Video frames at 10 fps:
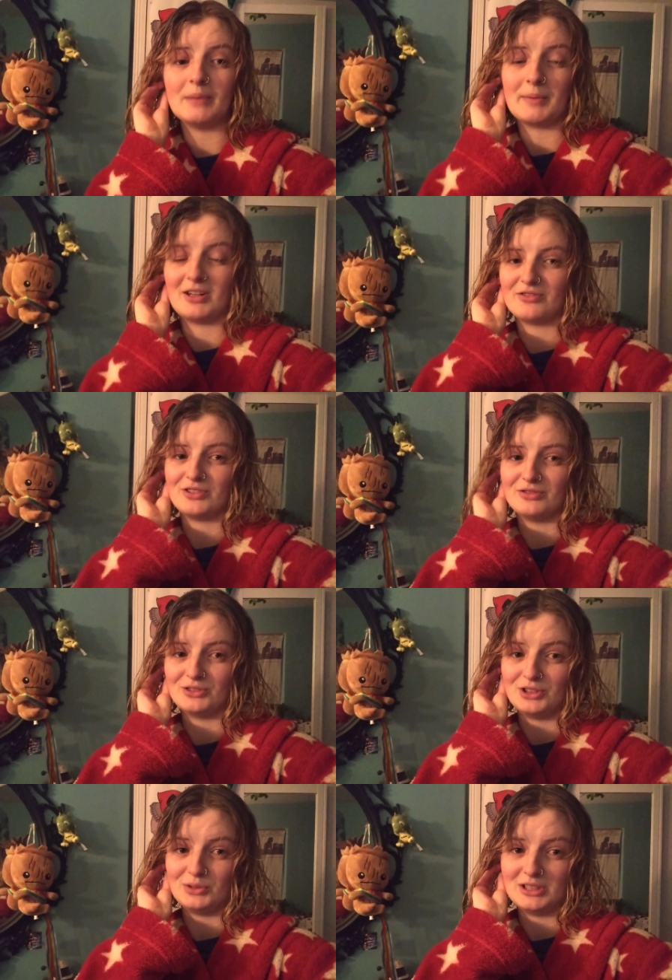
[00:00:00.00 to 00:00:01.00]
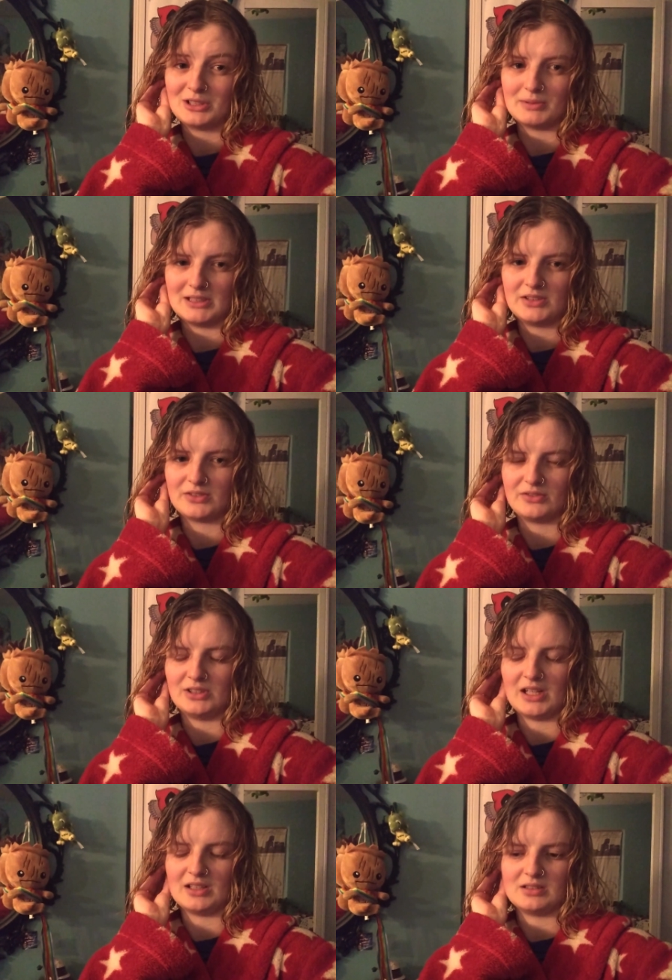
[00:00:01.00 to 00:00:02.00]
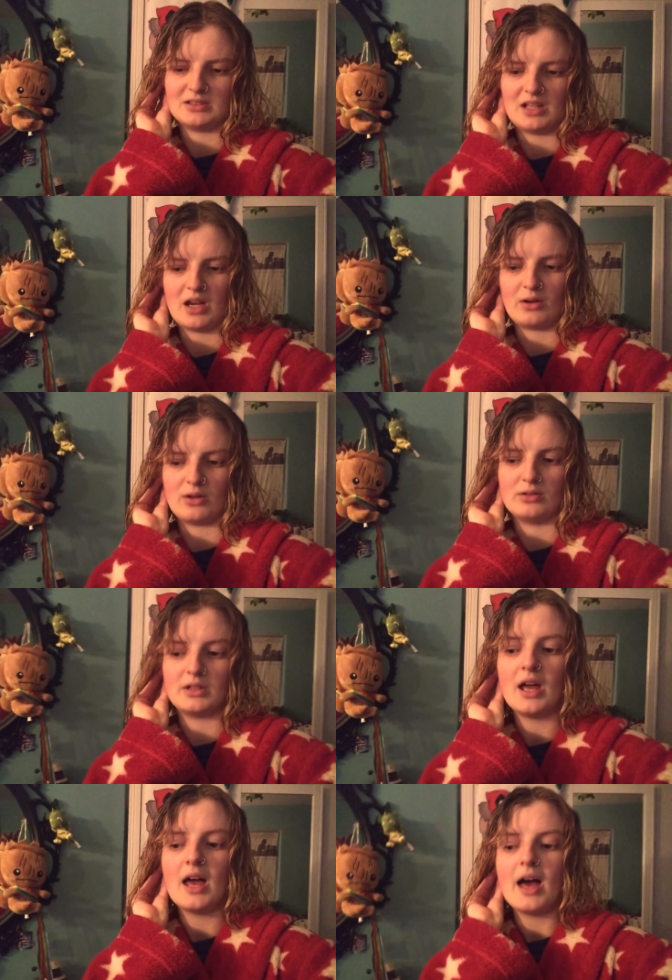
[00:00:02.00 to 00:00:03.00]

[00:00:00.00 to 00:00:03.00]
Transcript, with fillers: maybe not for a full two weeks, but at least for a few days. We'll see how it goes.